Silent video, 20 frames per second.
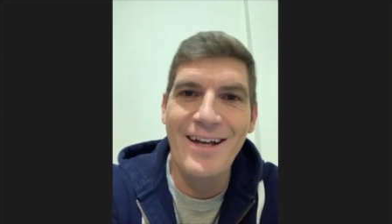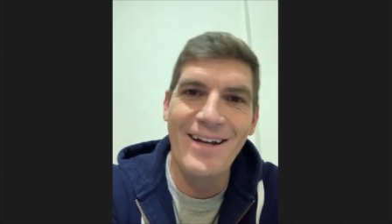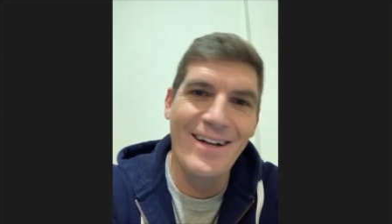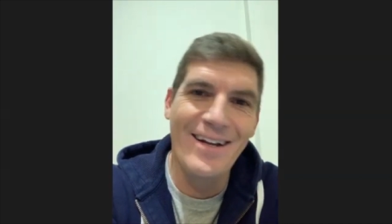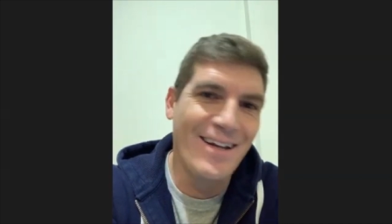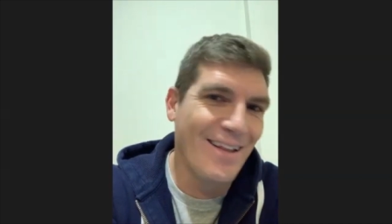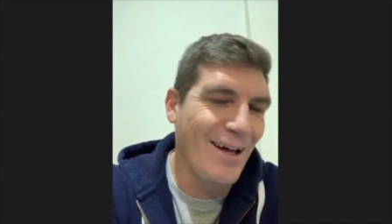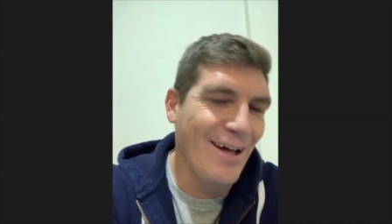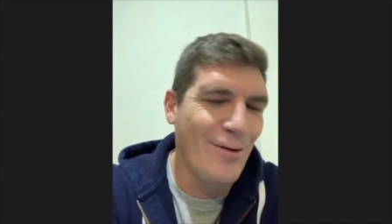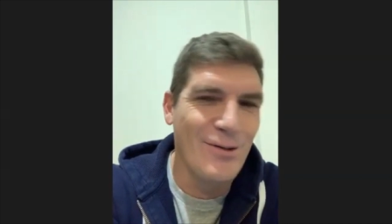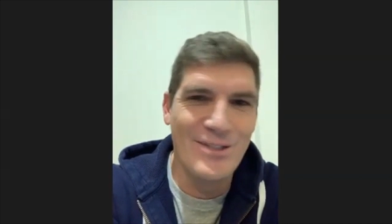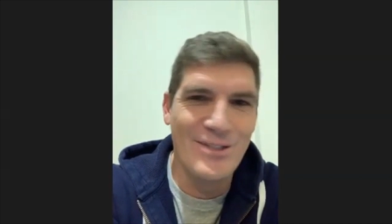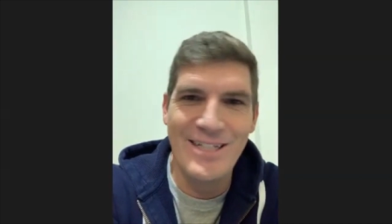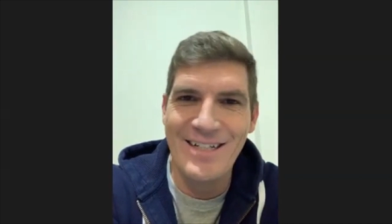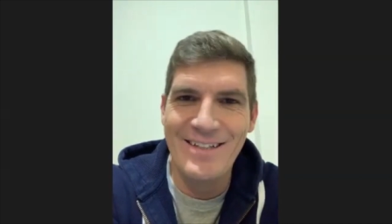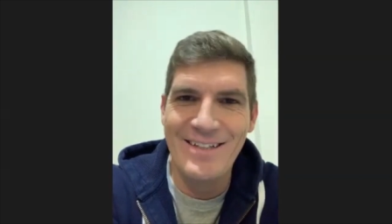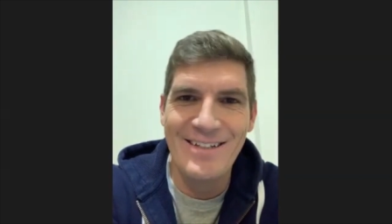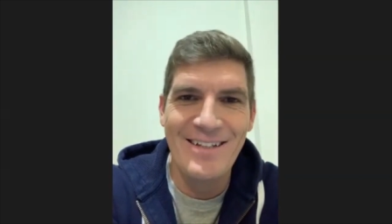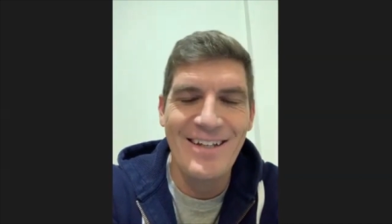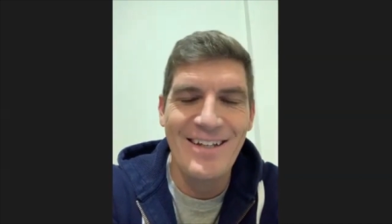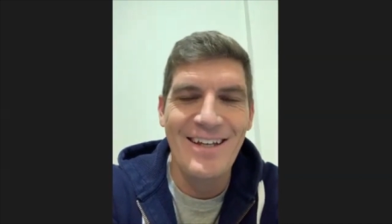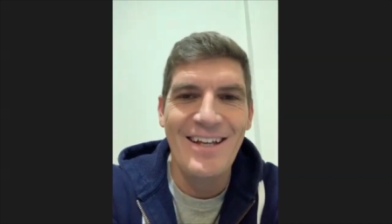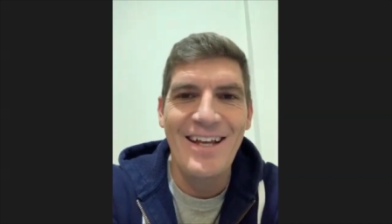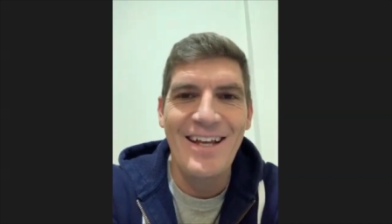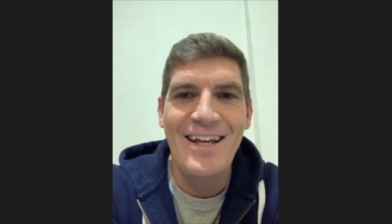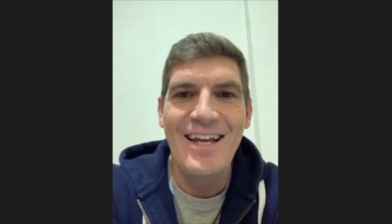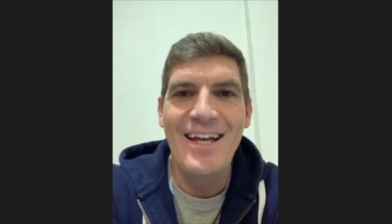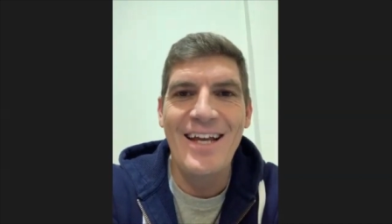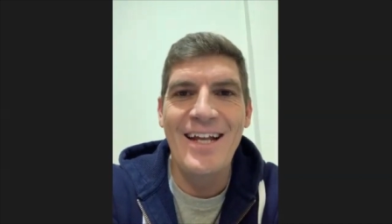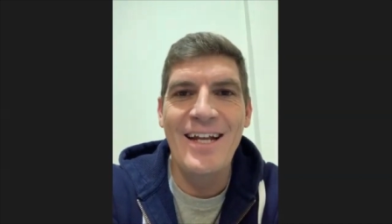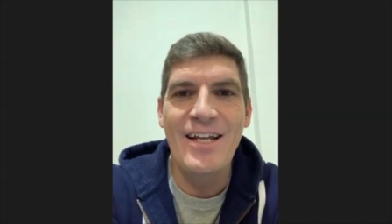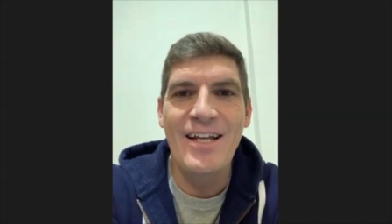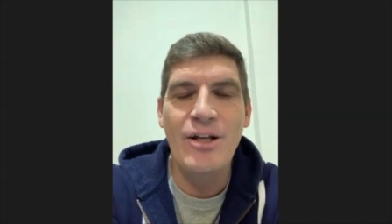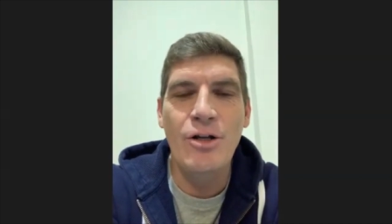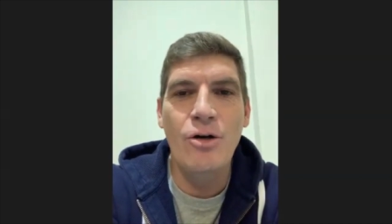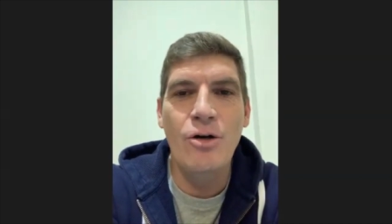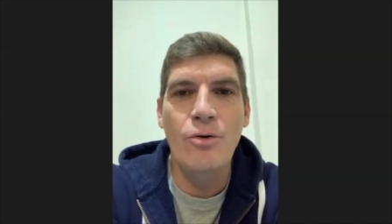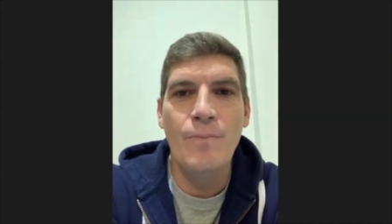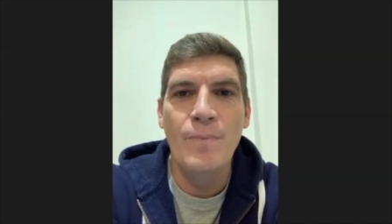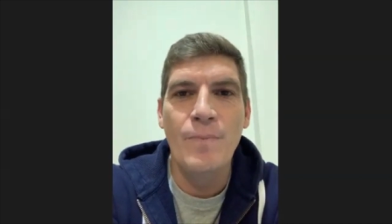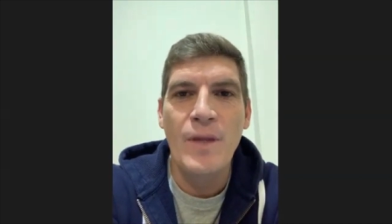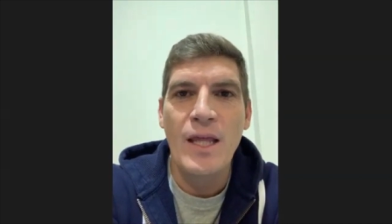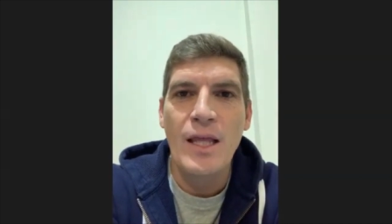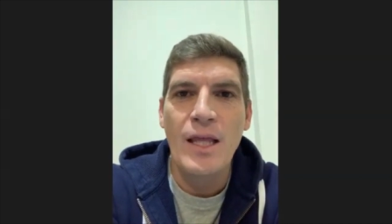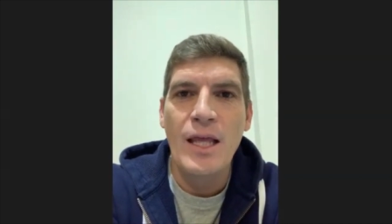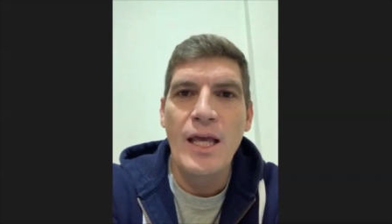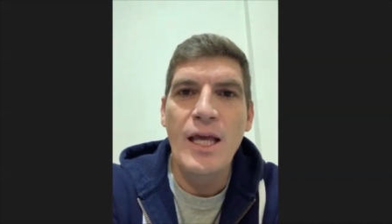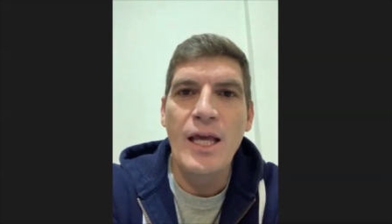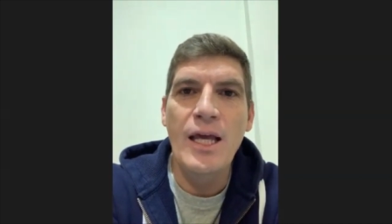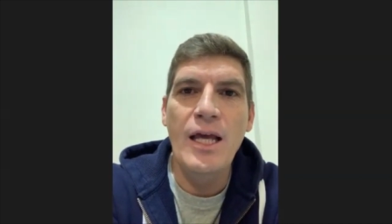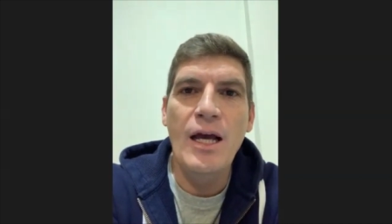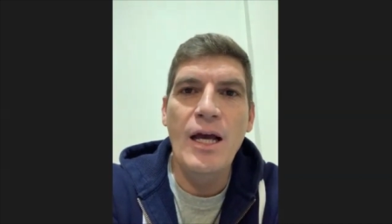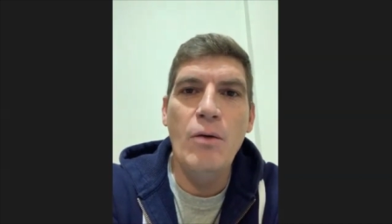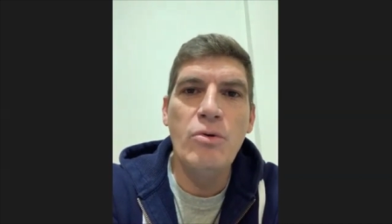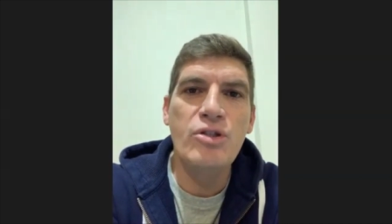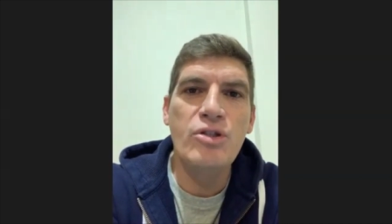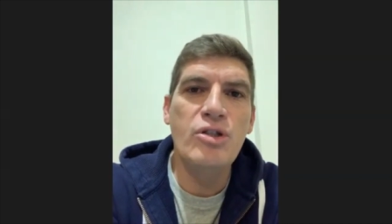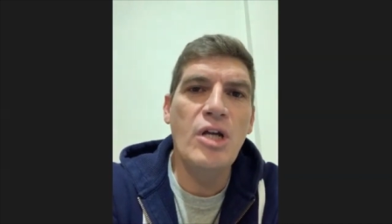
and uh, that was it. And you know, uh, I was